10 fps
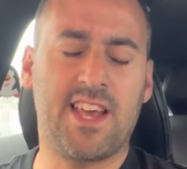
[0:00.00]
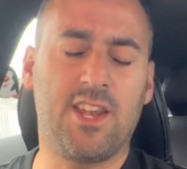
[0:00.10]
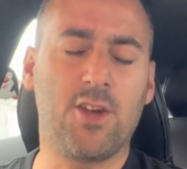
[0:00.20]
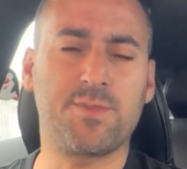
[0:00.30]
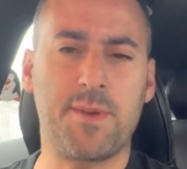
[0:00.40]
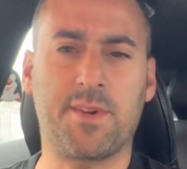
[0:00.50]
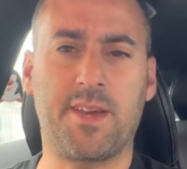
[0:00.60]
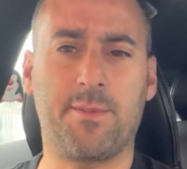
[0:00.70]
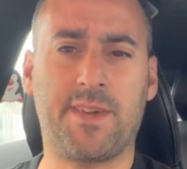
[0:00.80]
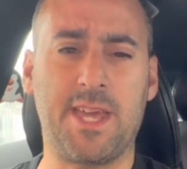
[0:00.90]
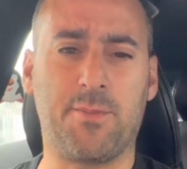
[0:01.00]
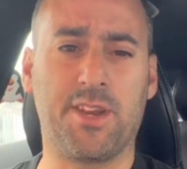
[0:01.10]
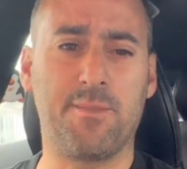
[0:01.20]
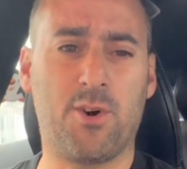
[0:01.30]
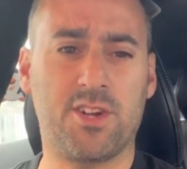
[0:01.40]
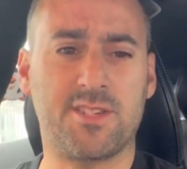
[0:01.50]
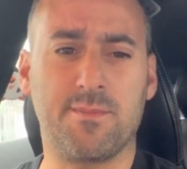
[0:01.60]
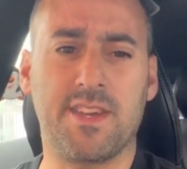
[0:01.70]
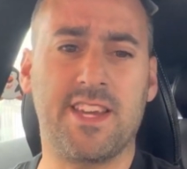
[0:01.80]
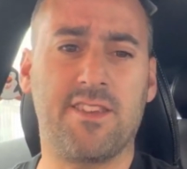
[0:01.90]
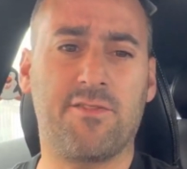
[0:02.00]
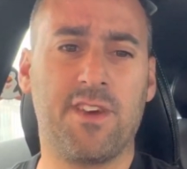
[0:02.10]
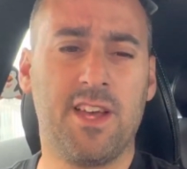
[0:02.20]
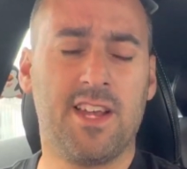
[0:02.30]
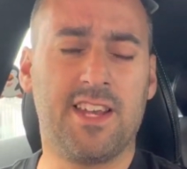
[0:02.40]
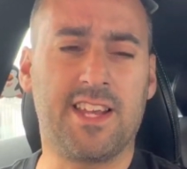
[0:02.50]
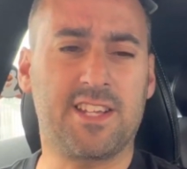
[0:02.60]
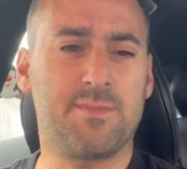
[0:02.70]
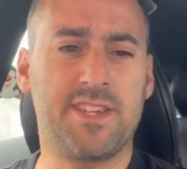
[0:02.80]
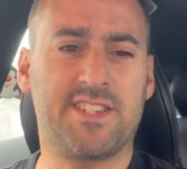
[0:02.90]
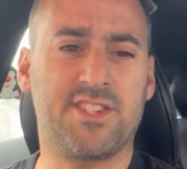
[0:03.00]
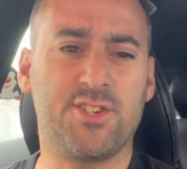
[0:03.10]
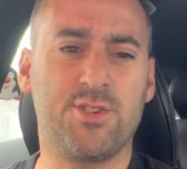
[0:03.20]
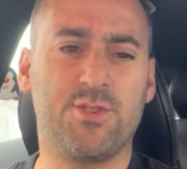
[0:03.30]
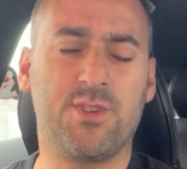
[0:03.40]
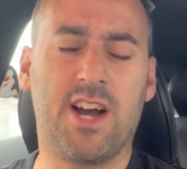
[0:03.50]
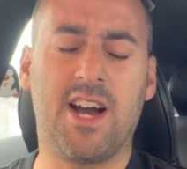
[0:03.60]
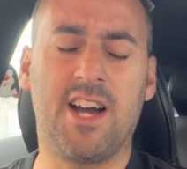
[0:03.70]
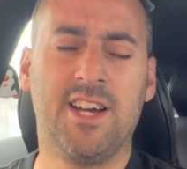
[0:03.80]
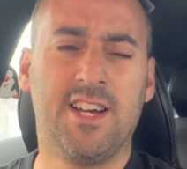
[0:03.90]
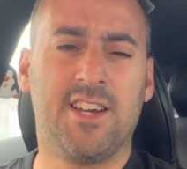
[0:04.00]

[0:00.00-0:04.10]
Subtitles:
Loads of people keep on inboxing me and have linked me to